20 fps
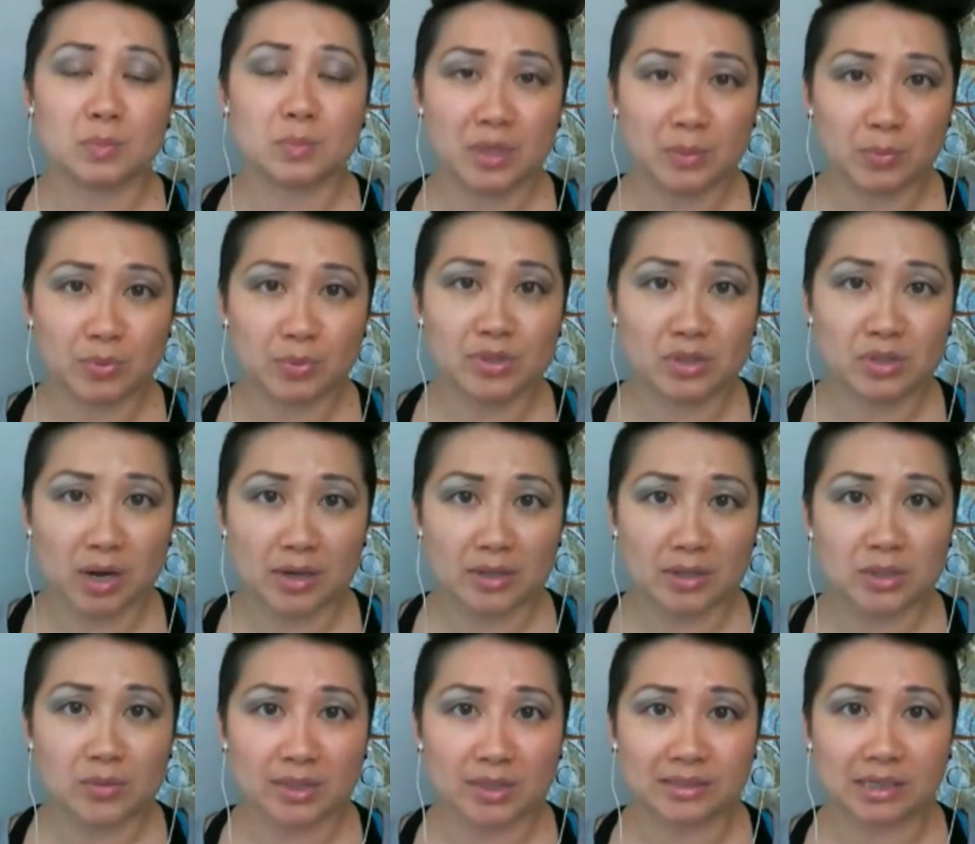people
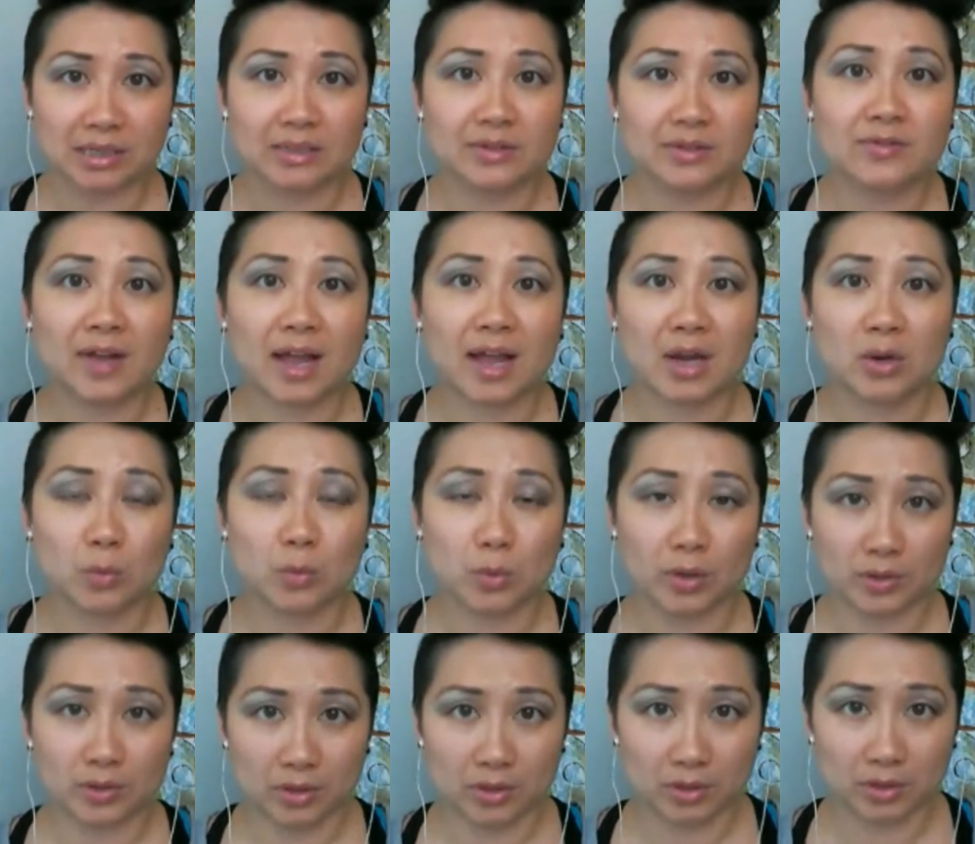start to identify
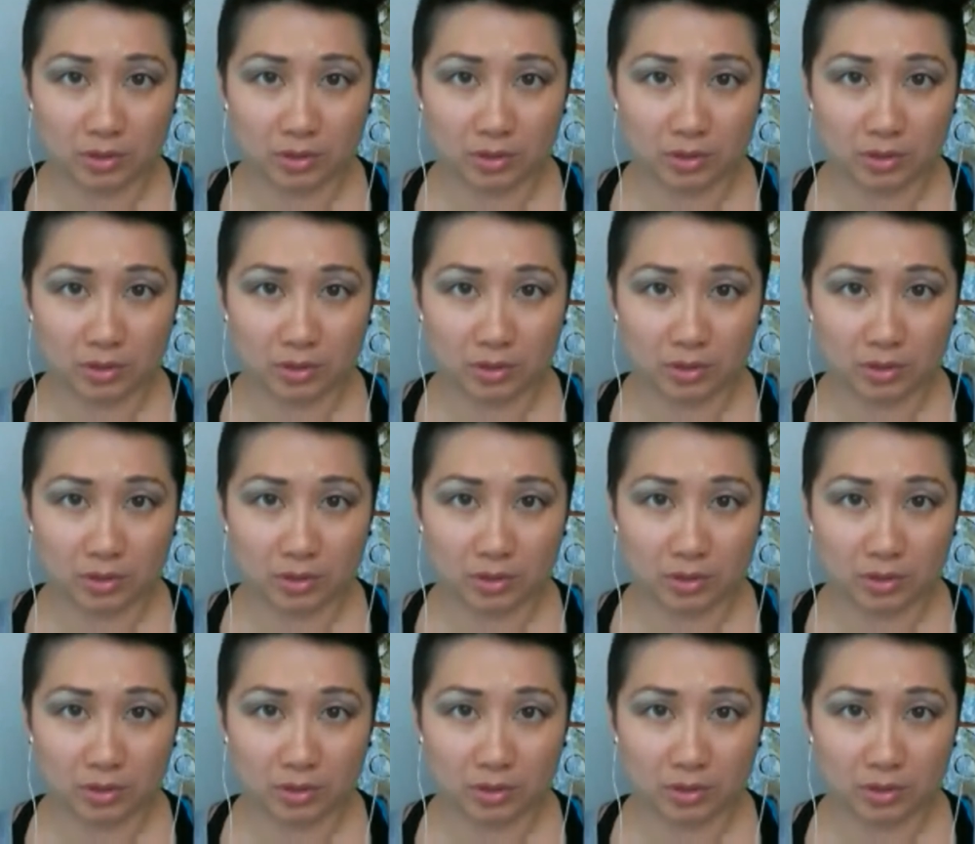with